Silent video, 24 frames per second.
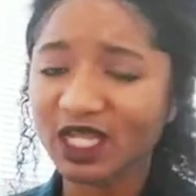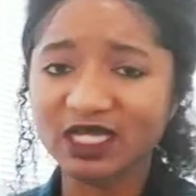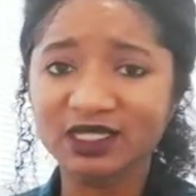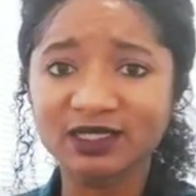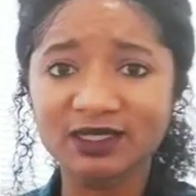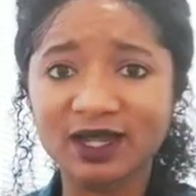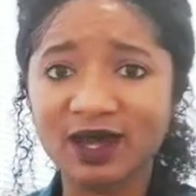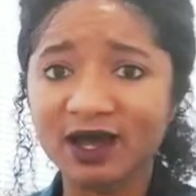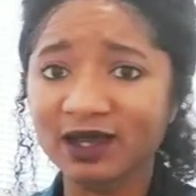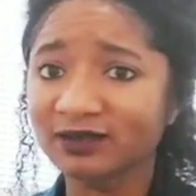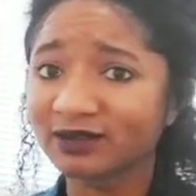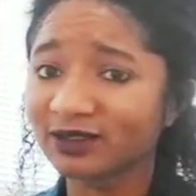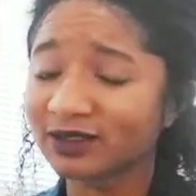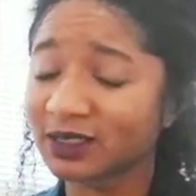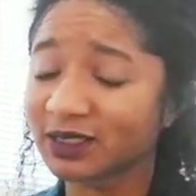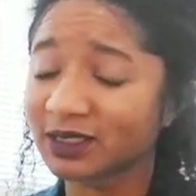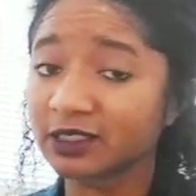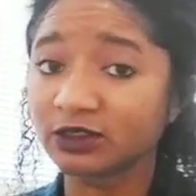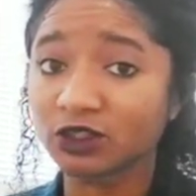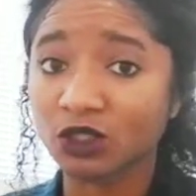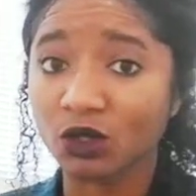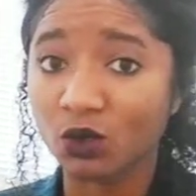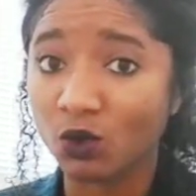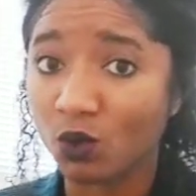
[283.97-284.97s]
not that
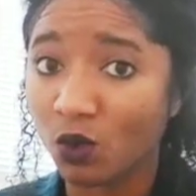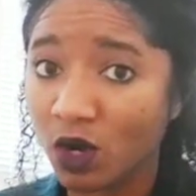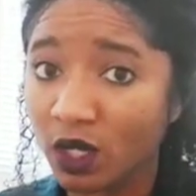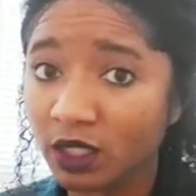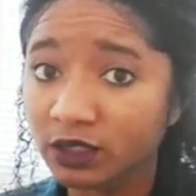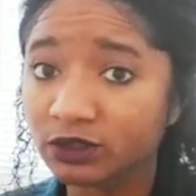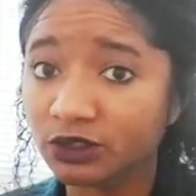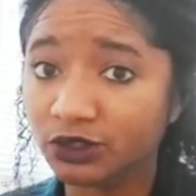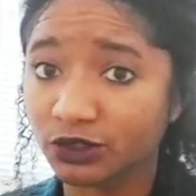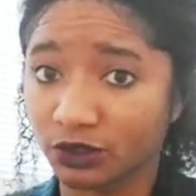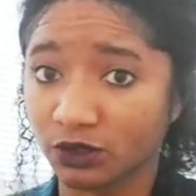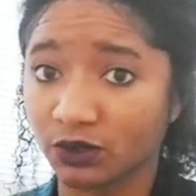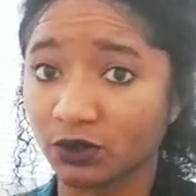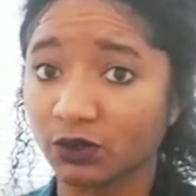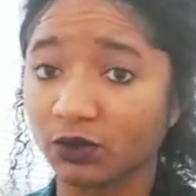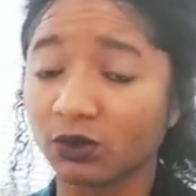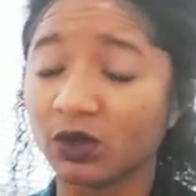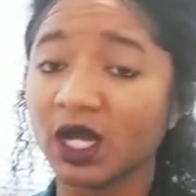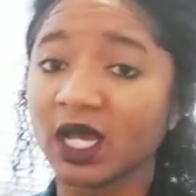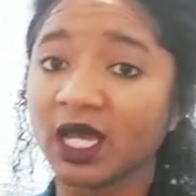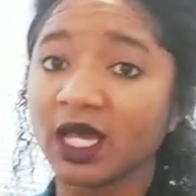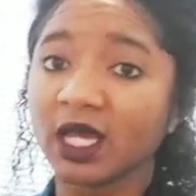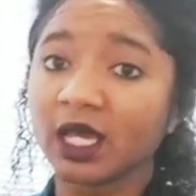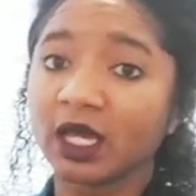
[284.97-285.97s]
they don't want
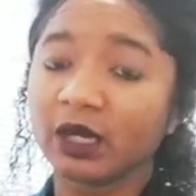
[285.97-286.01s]
to,